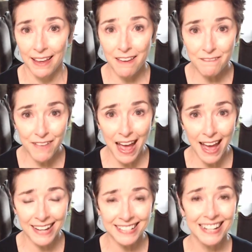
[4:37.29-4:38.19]
In
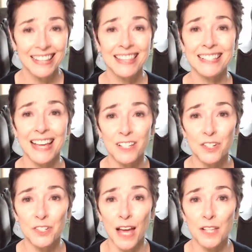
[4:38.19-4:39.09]
fact, this
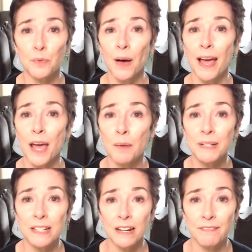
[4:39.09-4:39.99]
exercise will help
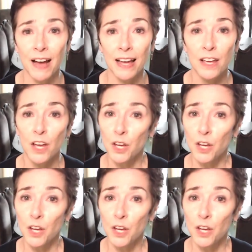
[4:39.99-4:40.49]
identify